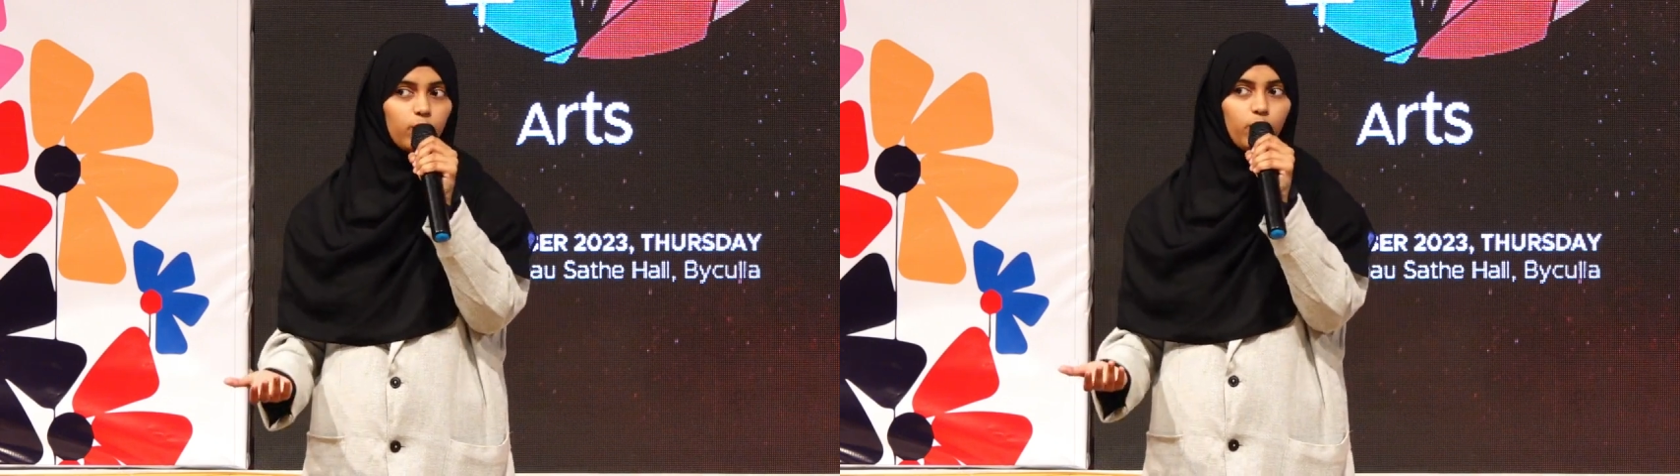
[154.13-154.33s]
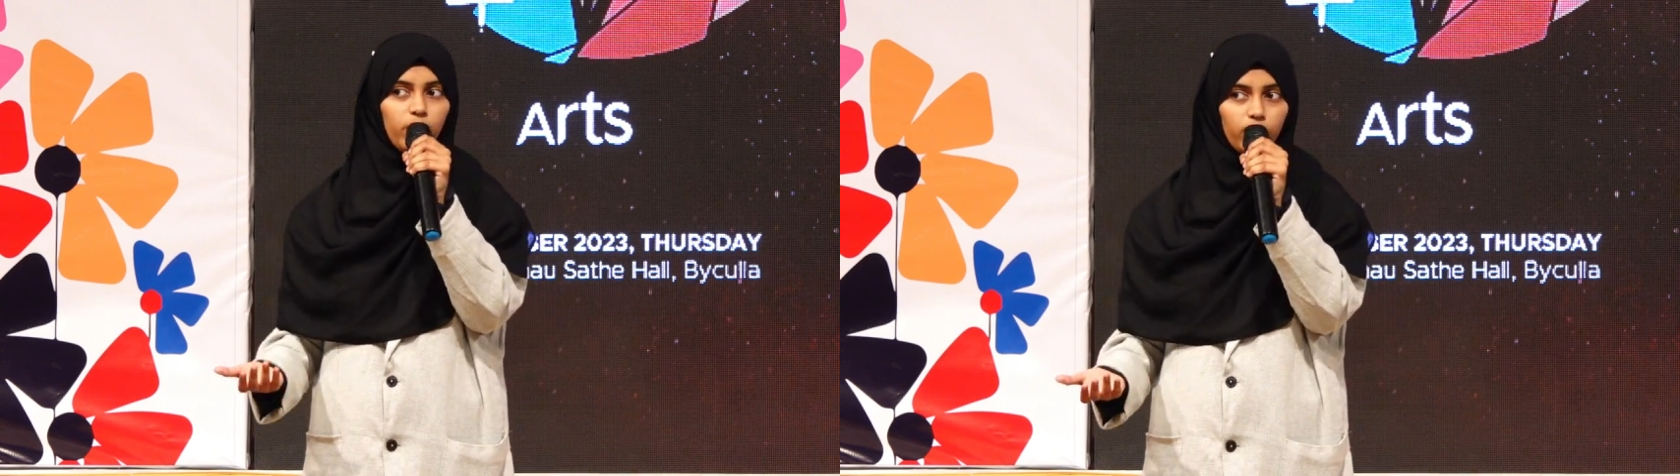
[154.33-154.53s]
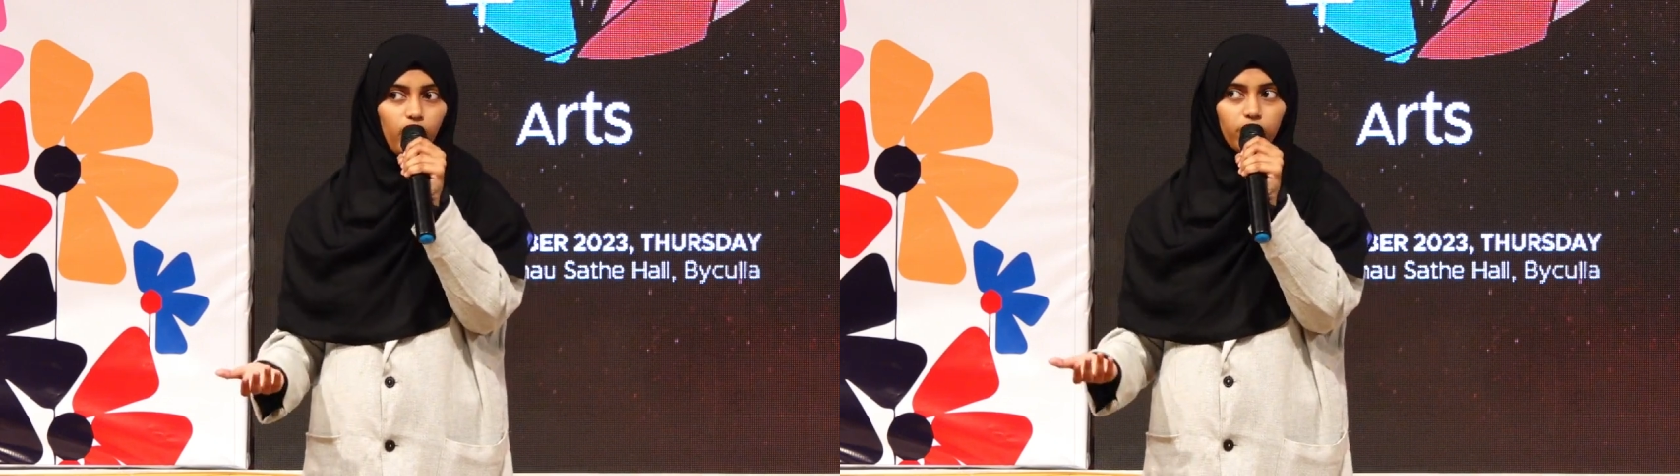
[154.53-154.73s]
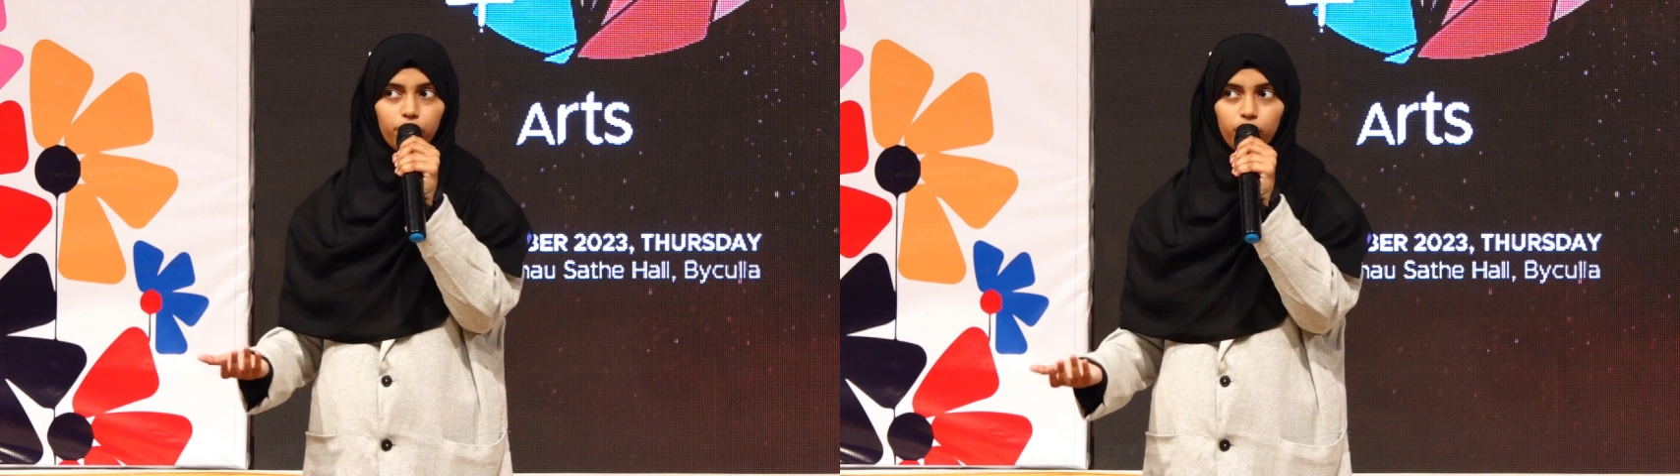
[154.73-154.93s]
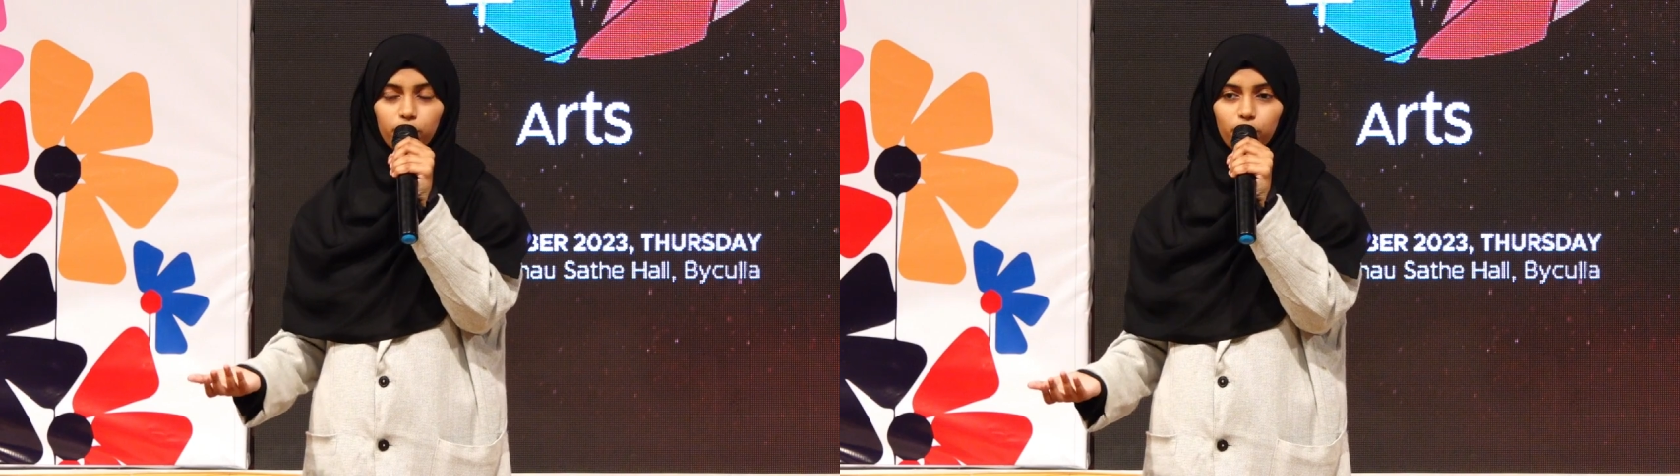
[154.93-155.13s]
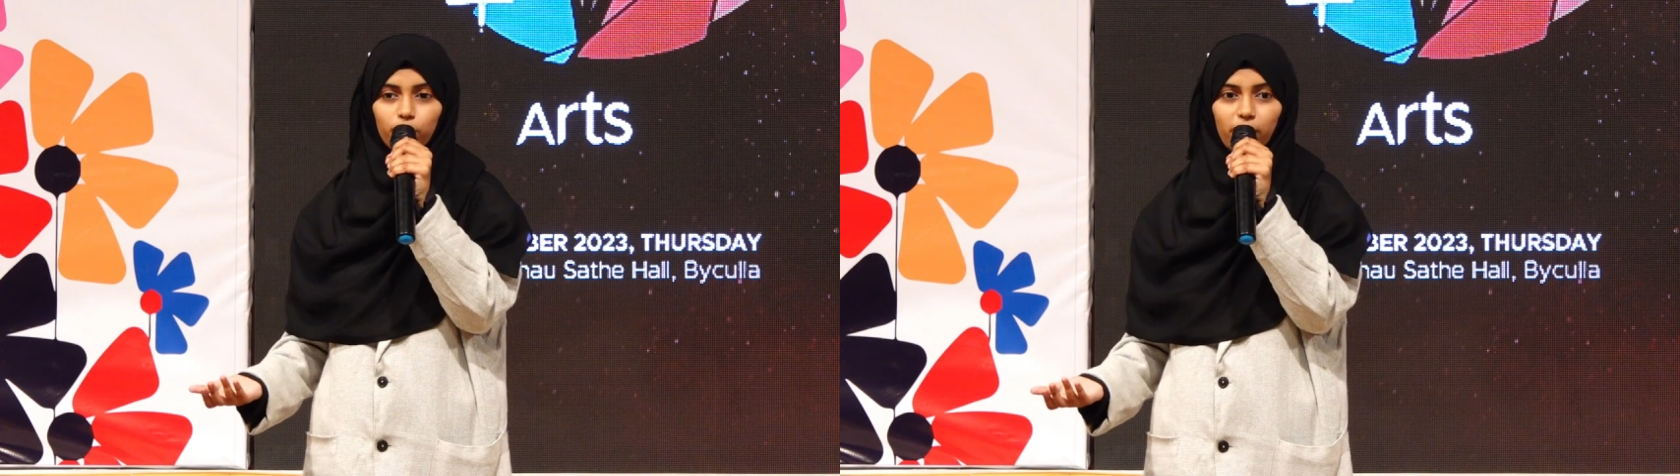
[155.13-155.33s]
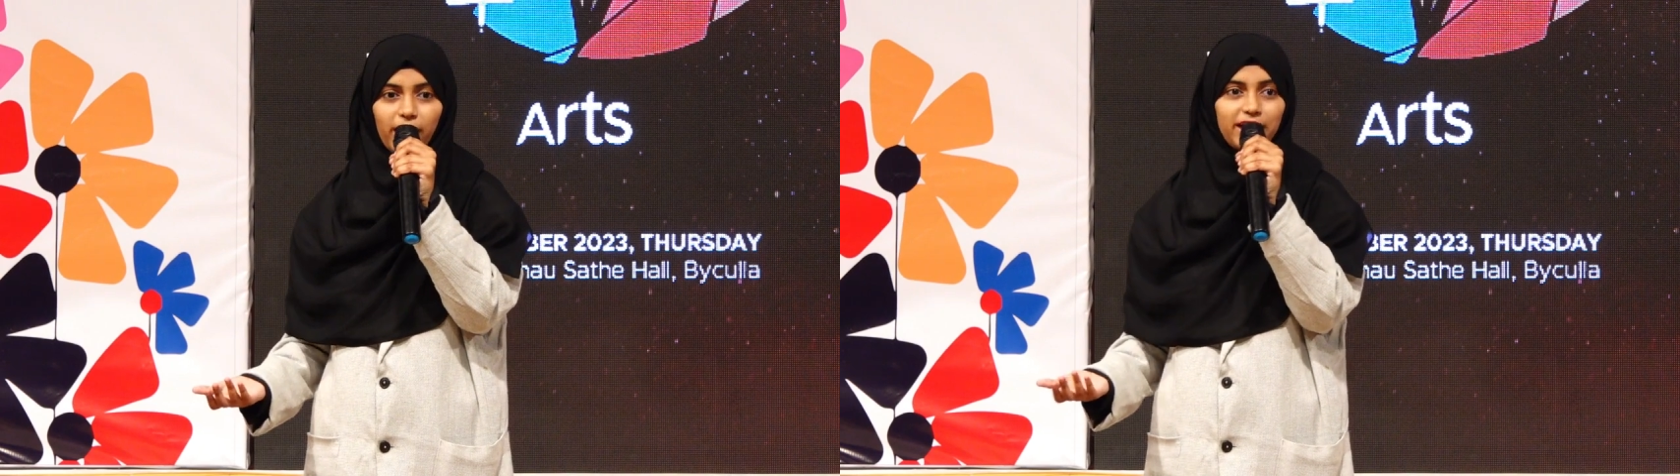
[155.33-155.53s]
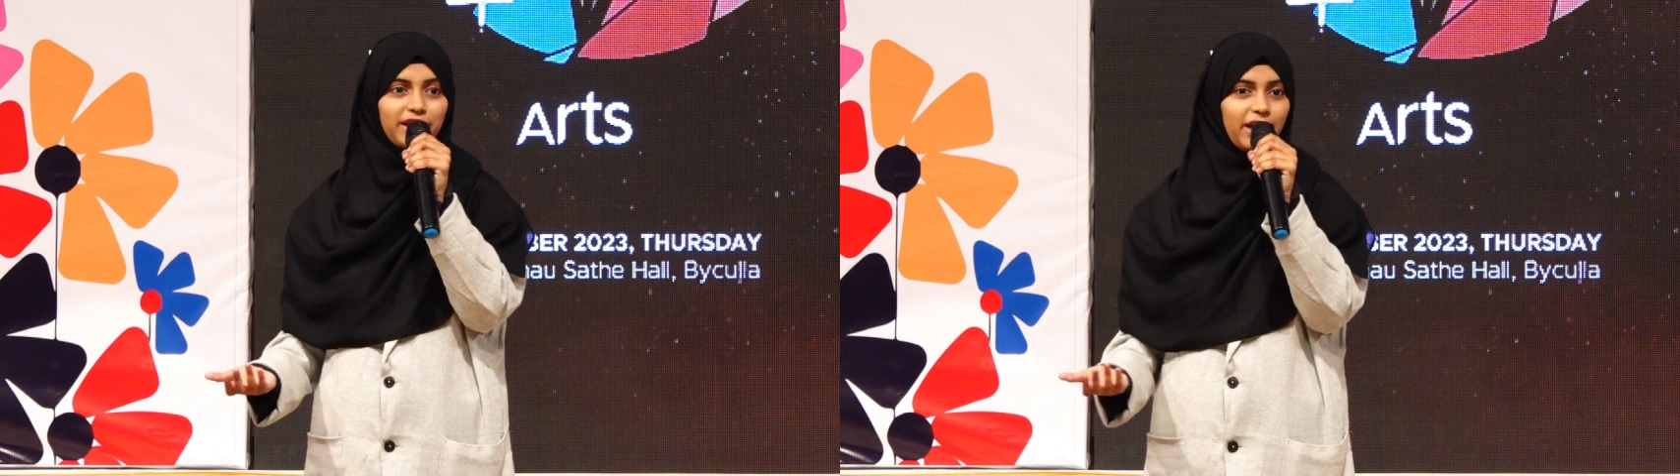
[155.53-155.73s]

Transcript: will talk to you and